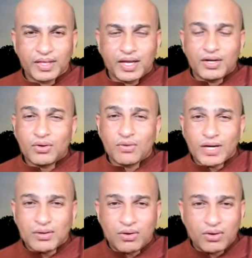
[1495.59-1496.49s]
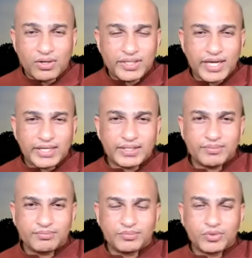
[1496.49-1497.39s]
And no one hold that.
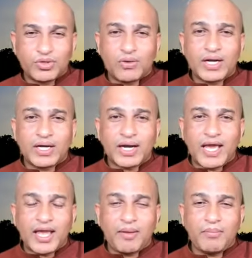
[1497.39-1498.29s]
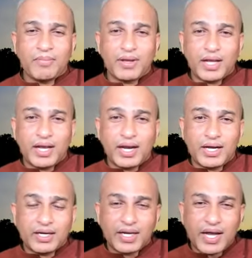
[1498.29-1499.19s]
No one claim
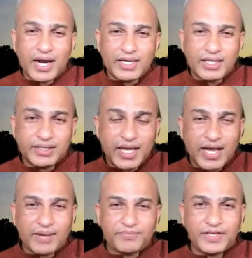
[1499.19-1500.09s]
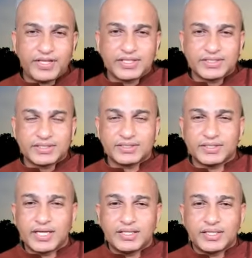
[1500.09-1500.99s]
and regarding their feathers
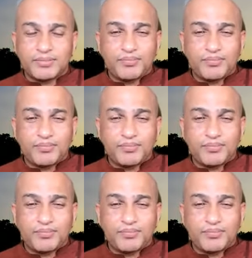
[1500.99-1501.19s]
that